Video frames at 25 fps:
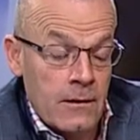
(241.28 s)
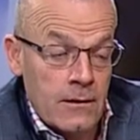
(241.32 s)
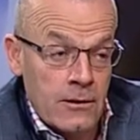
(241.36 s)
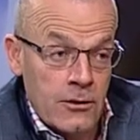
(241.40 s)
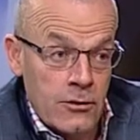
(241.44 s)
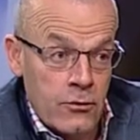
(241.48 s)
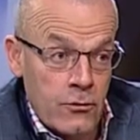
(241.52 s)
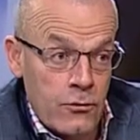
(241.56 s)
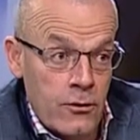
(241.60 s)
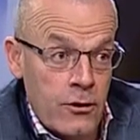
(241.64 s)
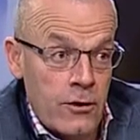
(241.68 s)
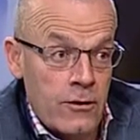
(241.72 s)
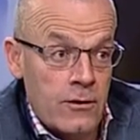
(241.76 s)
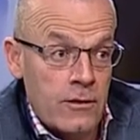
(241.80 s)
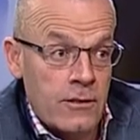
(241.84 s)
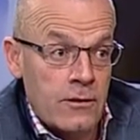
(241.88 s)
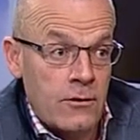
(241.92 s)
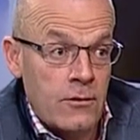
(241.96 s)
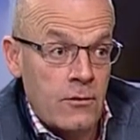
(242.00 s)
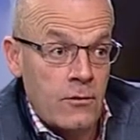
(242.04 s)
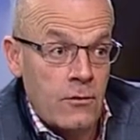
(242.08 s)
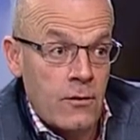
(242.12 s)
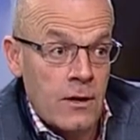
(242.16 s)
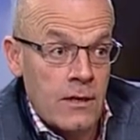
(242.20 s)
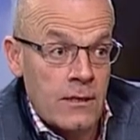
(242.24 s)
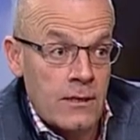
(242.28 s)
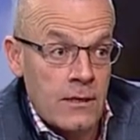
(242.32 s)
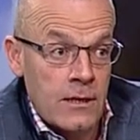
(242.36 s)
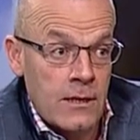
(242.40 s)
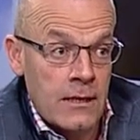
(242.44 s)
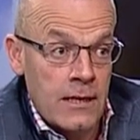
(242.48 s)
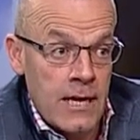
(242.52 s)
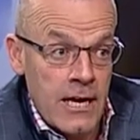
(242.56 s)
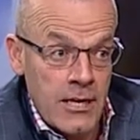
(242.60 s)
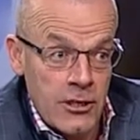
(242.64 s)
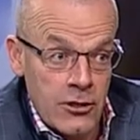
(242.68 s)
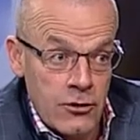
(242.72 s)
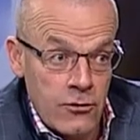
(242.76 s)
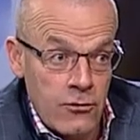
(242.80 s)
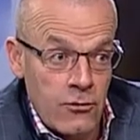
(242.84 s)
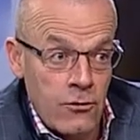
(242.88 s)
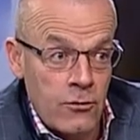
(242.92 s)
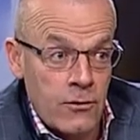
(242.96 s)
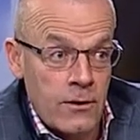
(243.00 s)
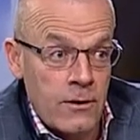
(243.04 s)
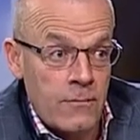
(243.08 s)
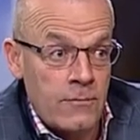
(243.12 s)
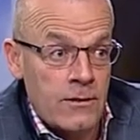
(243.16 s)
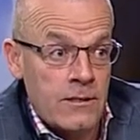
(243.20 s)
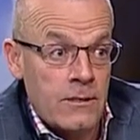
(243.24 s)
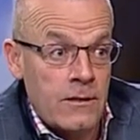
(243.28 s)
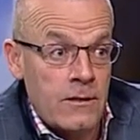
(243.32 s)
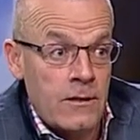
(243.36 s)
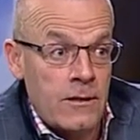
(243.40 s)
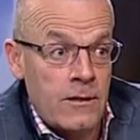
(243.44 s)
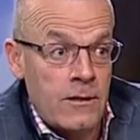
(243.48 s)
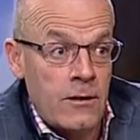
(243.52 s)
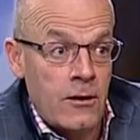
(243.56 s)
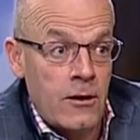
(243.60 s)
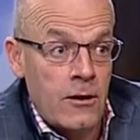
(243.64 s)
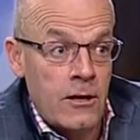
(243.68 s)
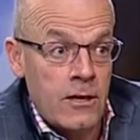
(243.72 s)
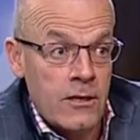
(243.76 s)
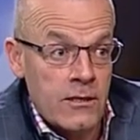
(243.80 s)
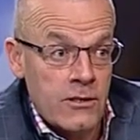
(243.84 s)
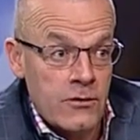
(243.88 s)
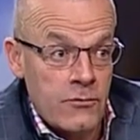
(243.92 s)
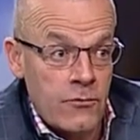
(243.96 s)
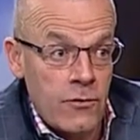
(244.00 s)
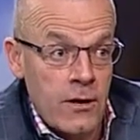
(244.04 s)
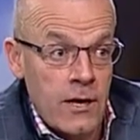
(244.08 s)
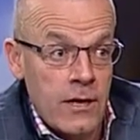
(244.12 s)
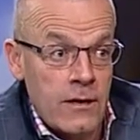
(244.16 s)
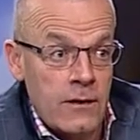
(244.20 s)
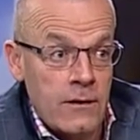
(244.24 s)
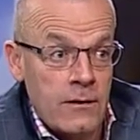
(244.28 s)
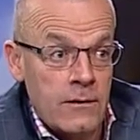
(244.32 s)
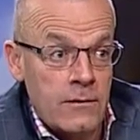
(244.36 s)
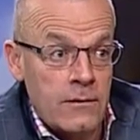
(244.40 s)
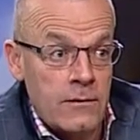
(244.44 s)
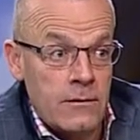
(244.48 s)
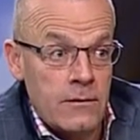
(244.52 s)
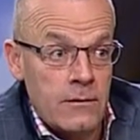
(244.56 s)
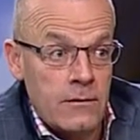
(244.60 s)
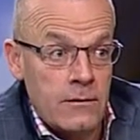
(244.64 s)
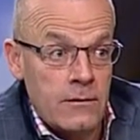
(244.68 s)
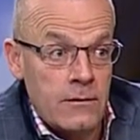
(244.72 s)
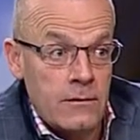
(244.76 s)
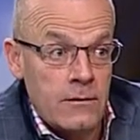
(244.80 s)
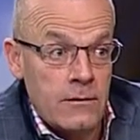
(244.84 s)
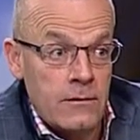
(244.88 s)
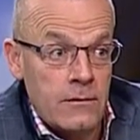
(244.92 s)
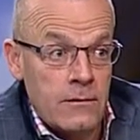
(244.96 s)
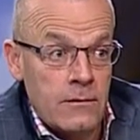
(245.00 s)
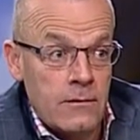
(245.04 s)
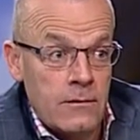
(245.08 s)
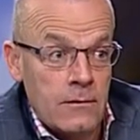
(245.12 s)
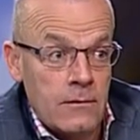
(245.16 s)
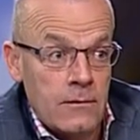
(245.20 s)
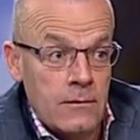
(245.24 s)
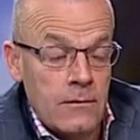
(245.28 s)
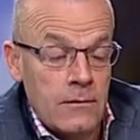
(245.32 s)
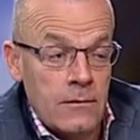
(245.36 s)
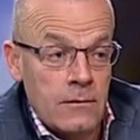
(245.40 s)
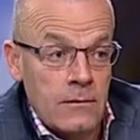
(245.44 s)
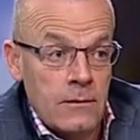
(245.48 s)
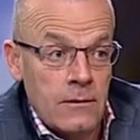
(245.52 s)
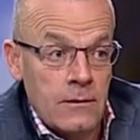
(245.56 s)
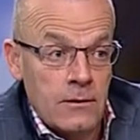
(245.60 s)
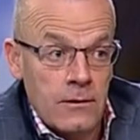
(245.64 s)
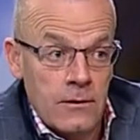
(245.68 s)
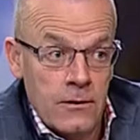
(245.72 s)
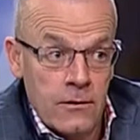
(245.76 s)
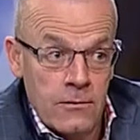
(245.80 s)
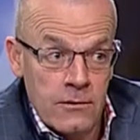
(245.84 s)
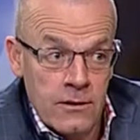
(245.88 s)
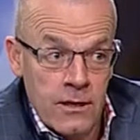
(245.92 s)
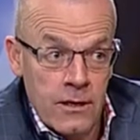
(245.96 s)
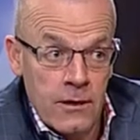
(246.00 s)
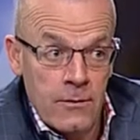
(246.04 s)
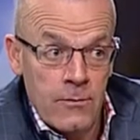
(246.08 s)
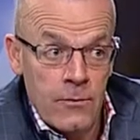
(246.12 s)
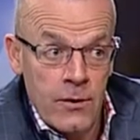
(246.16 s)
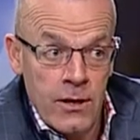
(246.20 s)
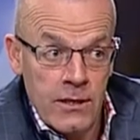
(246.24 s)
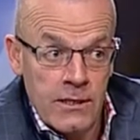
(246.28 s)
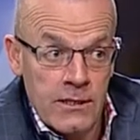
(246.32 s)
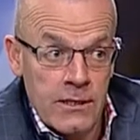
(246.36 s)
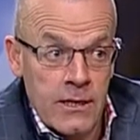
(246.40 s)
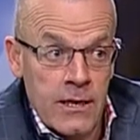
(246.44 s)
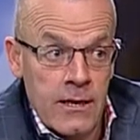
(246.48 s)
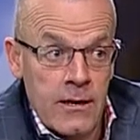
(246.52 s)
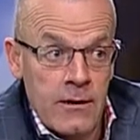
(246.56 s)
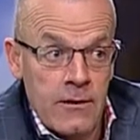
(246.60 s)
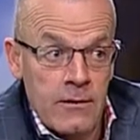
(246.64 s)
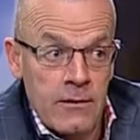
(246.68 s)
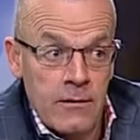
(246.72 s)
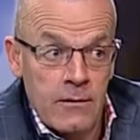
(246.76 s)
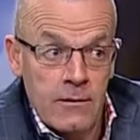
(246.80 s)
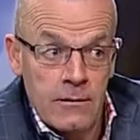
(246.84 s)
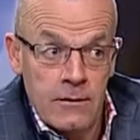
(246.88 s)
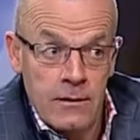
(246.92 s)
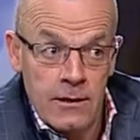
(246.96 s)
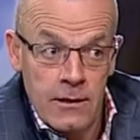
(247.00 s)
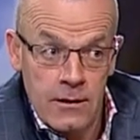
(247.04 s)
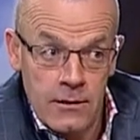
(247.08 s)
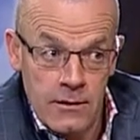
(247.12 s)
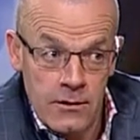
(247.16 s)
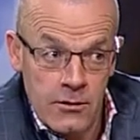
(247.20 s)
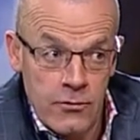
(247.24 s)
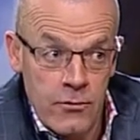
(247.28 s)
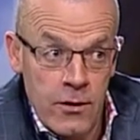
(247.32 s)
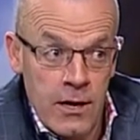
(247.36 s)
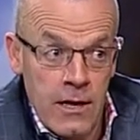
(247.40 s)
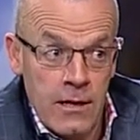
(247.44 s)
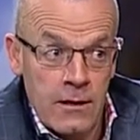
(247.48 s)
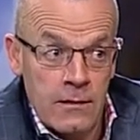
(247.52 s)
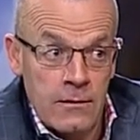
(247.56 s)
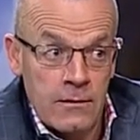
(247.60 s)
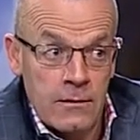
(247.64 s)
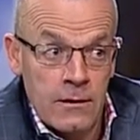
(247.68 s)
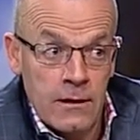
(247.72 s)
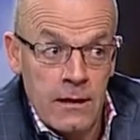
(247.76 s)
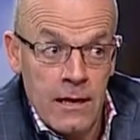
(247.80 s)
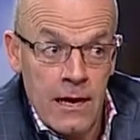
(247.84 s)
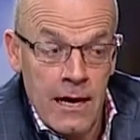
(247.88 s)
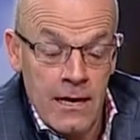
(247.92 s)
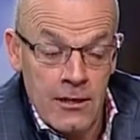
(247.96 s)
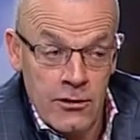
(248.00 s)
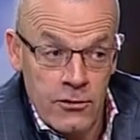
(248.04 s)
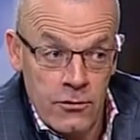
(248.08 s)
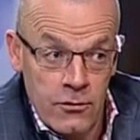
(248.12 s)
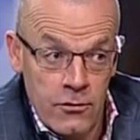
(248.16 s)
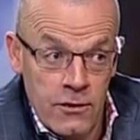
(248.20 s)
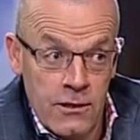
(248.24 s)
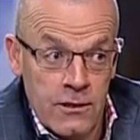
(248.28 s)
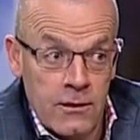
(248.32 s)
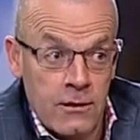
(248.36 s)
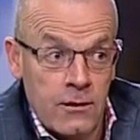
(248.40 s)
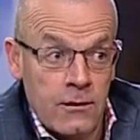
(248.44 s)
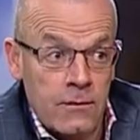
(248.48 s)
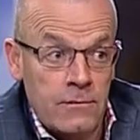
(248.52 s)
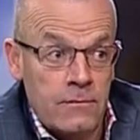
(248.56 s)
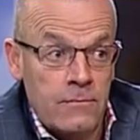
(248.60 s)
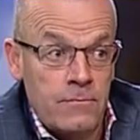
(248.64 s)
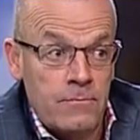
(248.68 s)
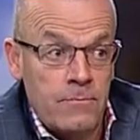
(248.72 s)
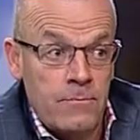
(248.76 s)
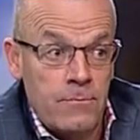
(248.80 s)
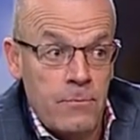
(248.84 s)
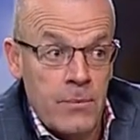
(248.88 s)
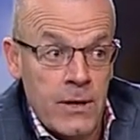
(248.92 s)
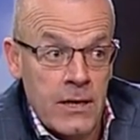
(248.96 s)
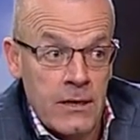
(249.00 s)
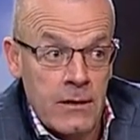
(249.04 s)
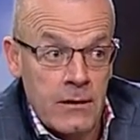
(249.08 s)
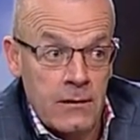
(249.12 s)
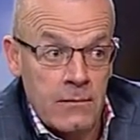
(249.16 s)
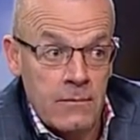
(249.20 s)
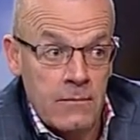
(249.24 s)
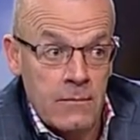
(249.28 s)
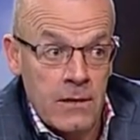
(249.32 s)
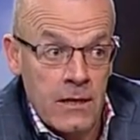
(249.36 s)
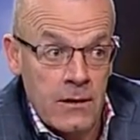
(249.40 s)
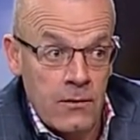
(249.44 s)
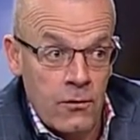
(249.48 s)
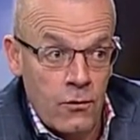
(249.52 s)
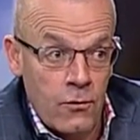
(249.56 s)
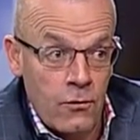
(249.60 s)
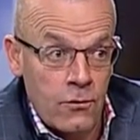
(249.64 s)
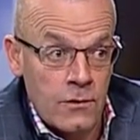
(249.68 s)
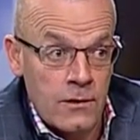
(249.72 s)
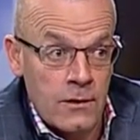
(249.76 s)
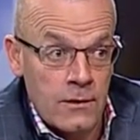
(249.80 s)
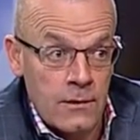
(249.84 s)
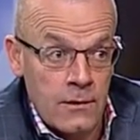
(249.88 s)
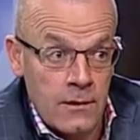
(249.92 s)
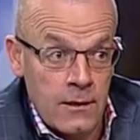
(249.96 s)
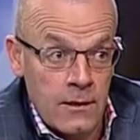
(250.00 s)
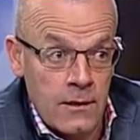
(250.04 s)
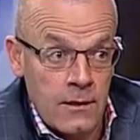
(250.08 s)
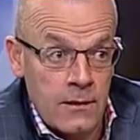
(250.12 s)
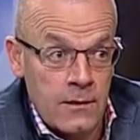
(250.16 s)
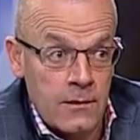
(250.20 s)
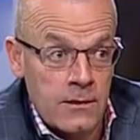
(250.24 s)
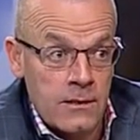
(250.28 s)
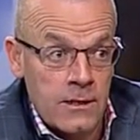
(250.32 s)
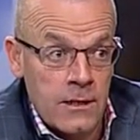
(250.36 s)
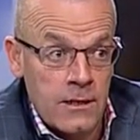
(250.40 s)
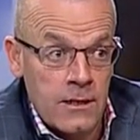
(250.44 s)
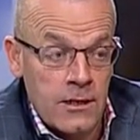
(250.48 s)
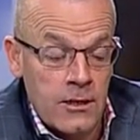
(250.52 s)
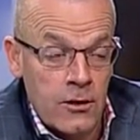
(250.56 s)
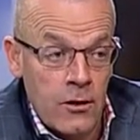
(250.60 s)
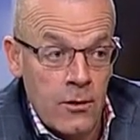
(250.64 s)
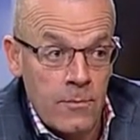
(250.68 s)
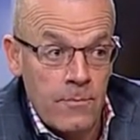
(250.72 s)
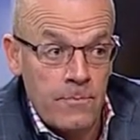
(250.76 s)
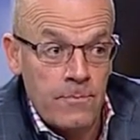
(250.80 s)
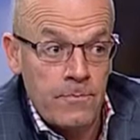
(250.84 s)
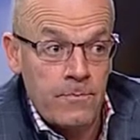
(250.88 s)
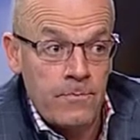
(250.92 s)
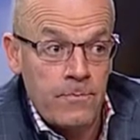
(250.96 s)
2 years ago, as an 8-year-old, he was the highest rated New Zealand bred stayer in Australia, and just got beaten a nose in the Sydney Cup.